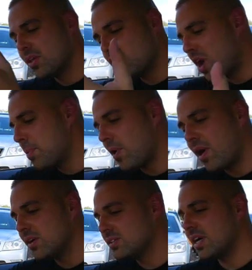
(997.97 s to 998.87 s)
Type
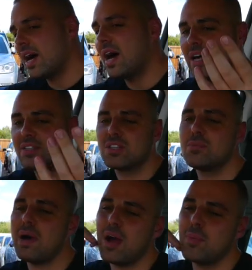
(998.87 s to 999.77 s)
R's, as a
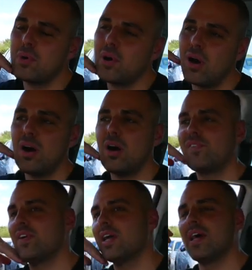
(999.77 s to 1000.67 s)
comparable car, I
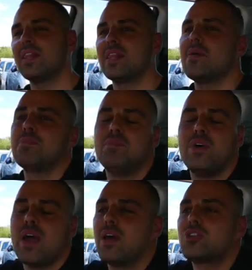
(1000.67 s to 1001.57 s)
think they're
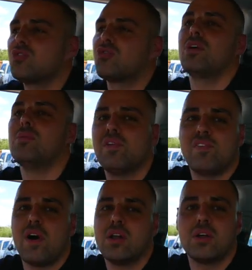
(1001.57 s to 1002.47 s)
extremely fun.